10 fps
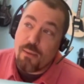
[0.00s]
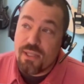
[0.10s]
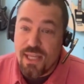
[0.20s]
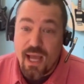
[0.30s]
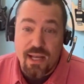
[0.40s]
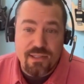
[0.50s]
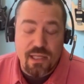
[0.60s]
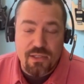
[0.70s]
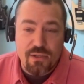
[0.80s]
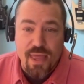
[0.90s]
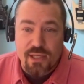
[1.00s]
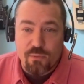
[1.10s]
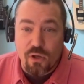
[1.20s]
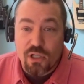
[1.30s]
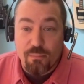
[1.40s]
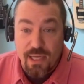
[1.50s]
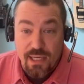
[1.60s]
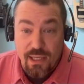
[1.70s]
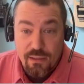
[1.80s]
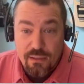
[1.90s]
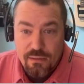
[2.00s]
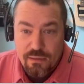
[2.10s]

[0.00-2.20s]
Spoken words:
I mean, the honest answer to that is we're all competing